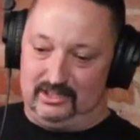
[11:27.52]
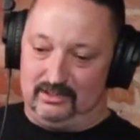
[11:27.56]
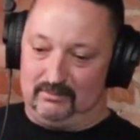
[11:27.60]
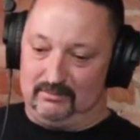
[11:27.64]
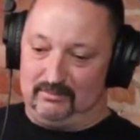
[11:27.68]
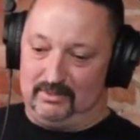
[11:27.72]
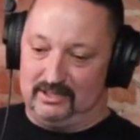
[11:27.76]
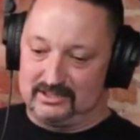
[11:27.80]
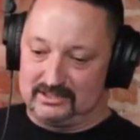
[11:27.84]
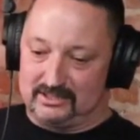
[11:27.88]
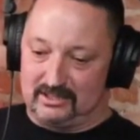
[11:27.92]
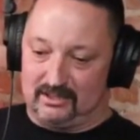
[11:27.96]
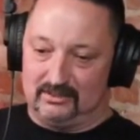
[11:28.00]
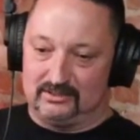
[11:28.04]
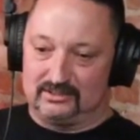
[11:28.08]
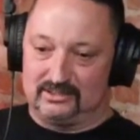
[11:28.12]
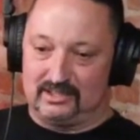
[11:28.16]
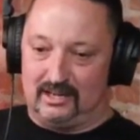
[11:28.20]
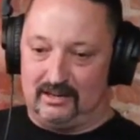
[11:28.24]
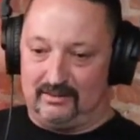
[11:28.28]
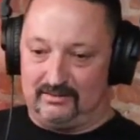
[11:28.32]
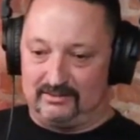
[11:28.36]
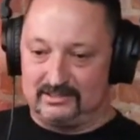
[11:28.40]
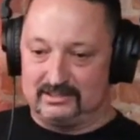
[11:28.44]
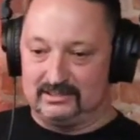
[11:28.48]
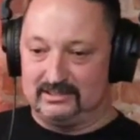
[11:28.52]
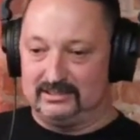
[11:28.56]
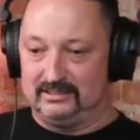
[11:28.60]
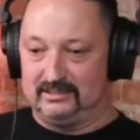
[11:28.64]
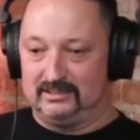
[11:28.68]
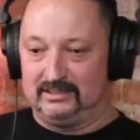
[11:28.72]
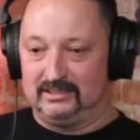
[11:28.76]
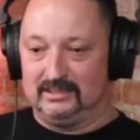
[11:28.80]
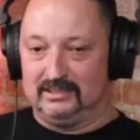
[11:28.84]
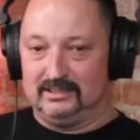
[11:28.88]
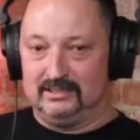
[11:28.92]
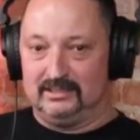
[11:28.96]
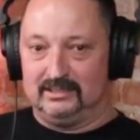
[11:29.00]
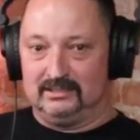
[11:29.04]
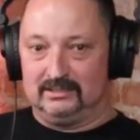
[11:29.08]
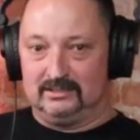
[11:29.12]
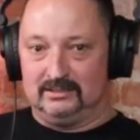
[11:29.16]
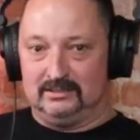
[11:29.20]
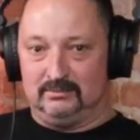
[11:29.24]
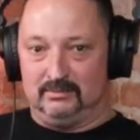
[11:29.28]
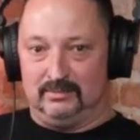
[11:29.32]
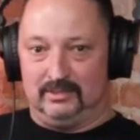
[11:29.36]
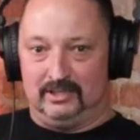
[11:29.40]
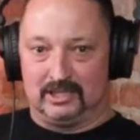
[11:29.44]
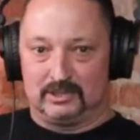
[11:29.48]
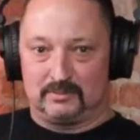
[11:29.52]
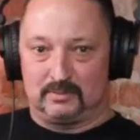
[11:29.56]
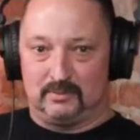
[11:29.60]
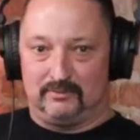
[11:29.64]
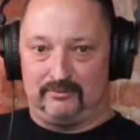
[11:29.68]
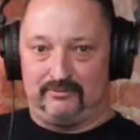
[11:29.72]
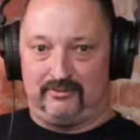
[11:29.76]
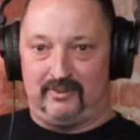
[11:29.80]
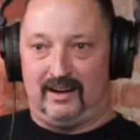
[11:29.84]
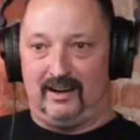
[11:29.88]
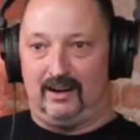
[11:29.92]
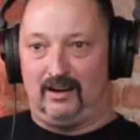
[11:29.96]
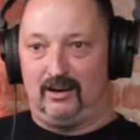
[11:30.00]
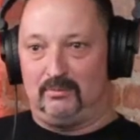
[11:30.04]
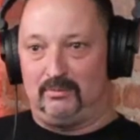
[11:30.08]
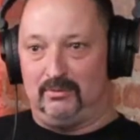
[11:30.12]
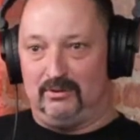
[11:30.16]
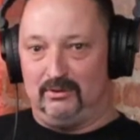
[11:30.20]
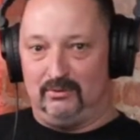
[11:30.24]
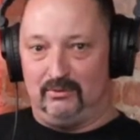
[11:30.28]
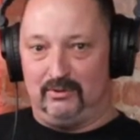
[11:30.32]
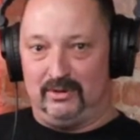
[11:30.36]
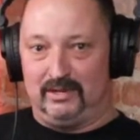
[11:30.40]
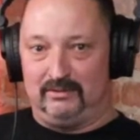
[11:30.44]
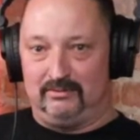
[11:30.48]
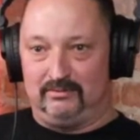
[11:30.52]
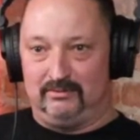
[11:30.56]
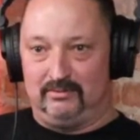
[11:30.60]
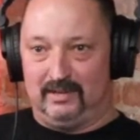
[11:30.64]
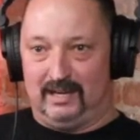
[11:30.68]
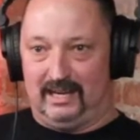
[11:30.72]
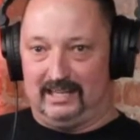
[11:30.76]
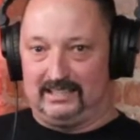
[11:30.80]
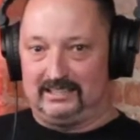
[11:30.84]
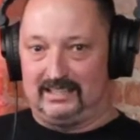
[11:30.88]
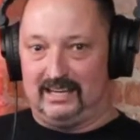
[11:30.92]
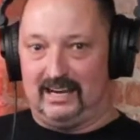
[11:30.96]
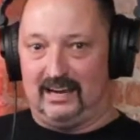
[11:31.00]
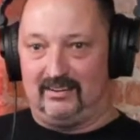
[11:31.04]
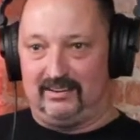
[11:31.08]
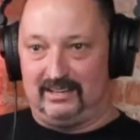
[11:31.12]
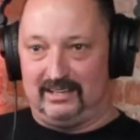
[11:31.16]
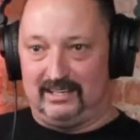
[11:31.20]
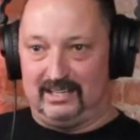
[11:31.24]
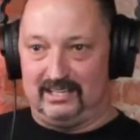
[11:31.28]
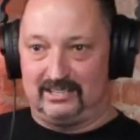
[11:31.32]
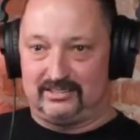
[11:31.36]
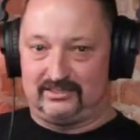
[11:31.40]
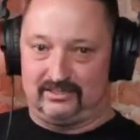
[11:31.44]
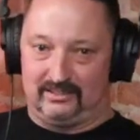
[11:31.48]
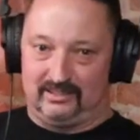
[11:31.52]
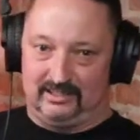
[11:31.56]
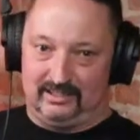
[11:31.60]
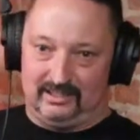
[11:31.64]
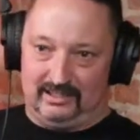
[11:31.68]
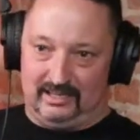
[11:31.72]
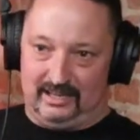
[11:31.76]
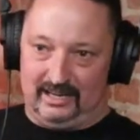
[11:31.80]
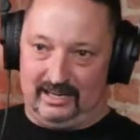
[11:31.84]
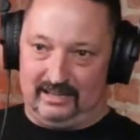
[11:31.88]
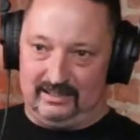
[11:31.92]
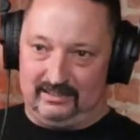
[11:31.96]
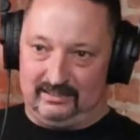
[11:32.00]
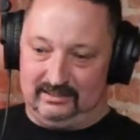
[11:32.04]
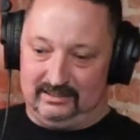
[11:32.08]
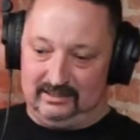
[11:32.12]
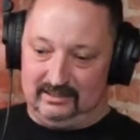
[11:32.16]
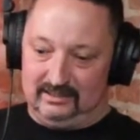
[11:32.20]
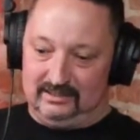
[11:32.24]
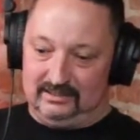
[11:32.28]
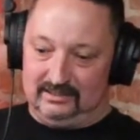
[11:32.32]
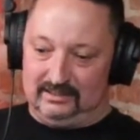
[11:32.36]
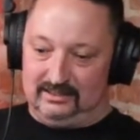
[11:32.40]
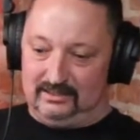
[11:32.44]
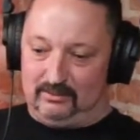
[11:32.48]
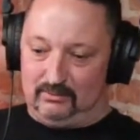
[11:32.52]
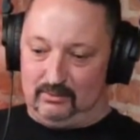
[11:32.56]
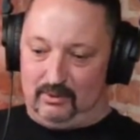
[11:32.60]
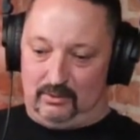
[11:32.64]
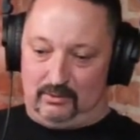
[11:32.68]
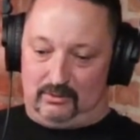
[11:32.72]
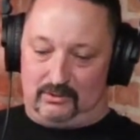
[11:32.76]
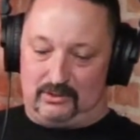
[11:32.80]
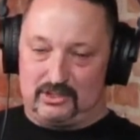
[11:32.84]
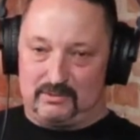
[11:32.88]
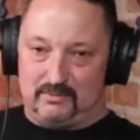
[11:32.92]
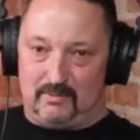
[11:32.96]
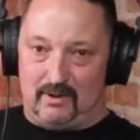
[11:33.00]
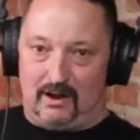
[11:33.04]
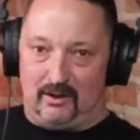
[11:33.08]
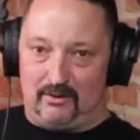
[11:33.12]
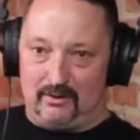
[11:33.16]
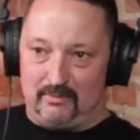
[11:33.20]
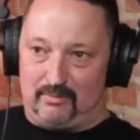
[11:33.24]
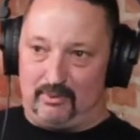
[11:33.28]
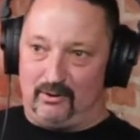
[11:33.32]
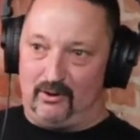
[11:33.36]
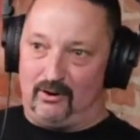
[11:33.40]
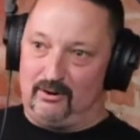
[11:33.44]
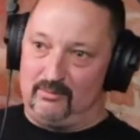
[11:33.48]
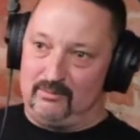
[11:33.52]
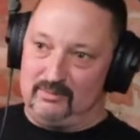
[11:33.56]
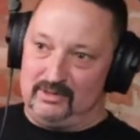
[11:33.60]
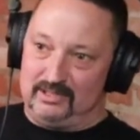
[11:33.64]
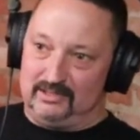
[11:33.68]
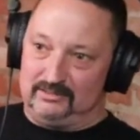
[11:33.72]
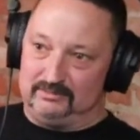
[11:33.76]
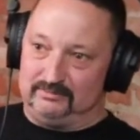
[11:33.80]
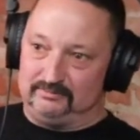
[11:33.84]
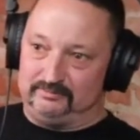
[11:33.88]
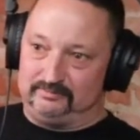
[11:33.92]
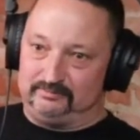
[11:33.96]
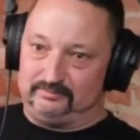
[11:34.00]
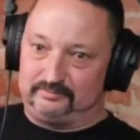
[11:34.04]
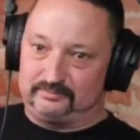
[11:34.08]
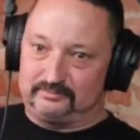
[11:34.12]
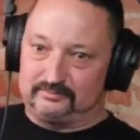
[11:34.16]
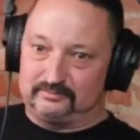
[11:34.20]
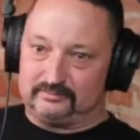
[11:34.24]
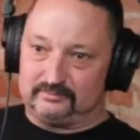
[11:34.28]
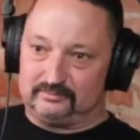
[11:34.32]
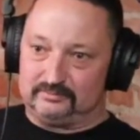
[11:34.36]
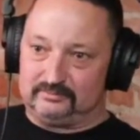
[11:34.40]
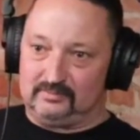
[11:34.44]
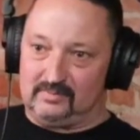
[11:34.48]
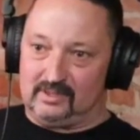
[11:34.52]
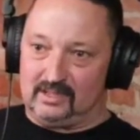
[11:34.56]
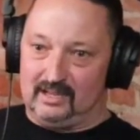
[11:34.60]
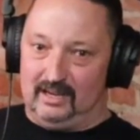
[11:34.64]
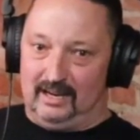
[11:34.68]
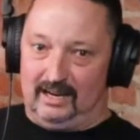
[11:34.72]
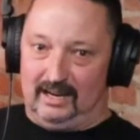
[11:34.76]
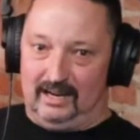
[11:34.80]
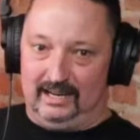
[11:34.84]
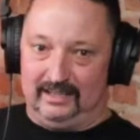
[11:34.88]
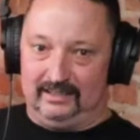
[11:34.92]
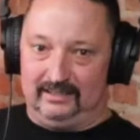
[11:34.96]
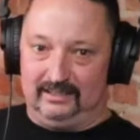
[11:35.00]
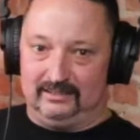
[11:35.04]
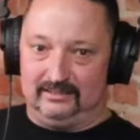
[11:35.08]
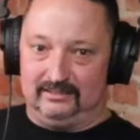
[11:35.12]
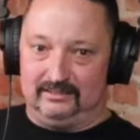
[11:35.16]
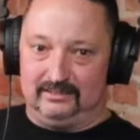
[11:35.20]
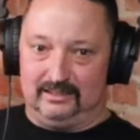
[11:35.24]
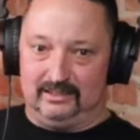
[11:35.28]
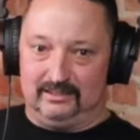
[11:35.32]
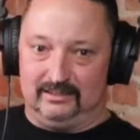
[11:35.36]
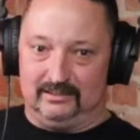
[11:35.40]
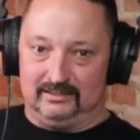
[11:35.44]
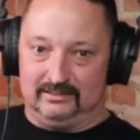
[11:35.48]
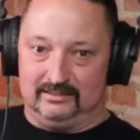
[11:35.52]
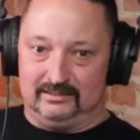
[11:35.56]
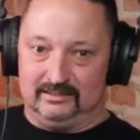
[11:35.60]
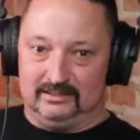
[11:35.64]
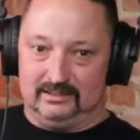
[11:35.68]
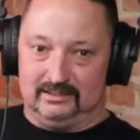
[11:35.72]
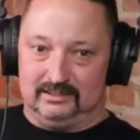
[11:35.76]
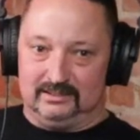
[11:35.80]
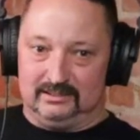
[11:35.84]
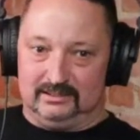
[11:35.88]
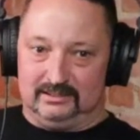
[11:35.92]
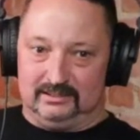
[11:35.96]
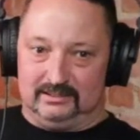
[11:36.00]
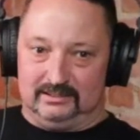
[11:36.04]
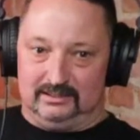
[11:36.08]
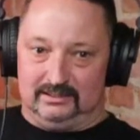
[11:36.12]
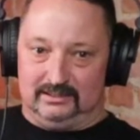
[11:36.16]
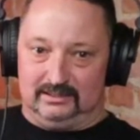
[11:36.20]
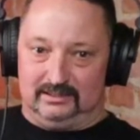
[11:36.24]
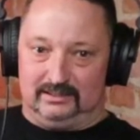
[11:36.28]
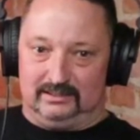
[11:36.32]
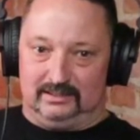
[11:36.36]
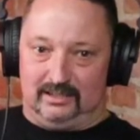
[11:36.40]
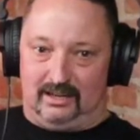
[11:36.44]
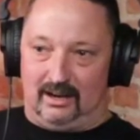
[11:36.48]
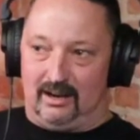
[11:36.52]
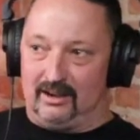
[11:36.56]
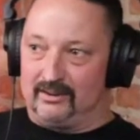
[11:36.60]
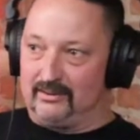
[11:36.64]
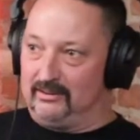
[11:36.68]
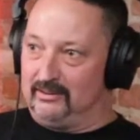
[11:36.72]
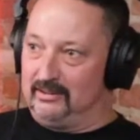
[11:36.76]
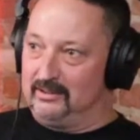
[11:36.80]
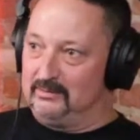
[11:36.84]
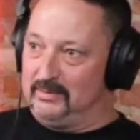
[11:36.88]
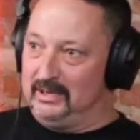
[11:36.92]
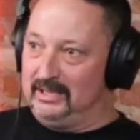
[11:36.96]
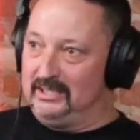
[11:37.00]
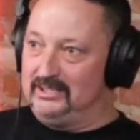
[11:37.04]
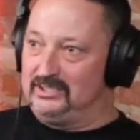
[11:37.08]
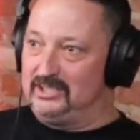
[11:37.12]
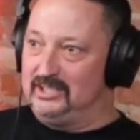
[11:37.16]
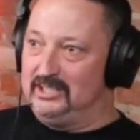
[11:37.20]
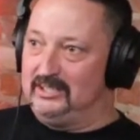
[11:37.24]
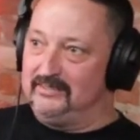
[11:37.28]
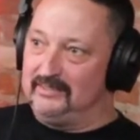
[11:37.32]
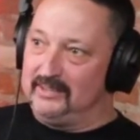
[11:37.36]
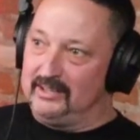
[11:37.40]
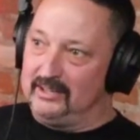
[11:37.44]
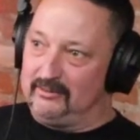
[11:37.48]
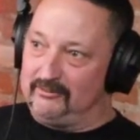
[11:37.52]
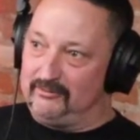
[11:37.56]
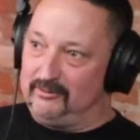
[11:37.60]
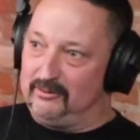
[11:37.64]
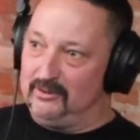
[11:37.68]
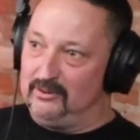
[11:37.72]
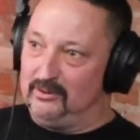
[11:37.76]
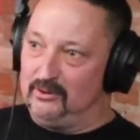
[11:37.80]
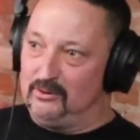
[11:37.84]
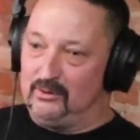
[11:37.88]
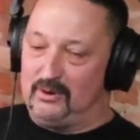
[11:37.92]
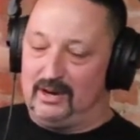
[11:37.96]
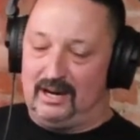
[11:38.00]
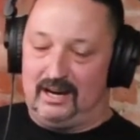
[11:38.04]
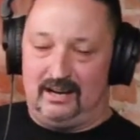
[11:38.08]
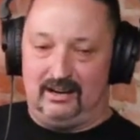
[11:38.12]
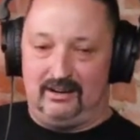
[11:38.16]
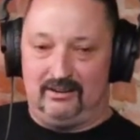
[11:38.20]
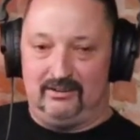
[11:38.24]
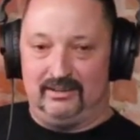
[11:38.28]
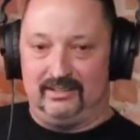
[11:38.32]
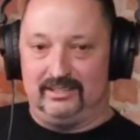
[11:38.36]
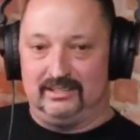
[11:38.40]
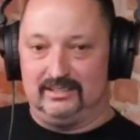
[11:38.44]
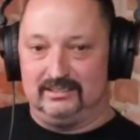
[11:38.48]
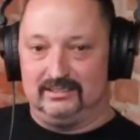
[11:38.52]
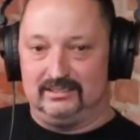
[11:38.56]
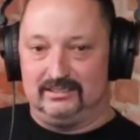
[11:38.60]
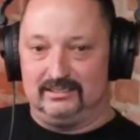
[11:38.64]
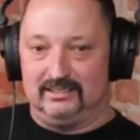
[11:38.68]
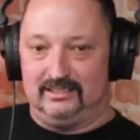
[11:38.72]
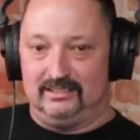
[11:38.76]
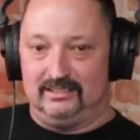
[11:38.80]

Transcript: Bisco's obviously municipal fire, but we had county district, and we were a small department, and I had the honor to be chief there for a little while, and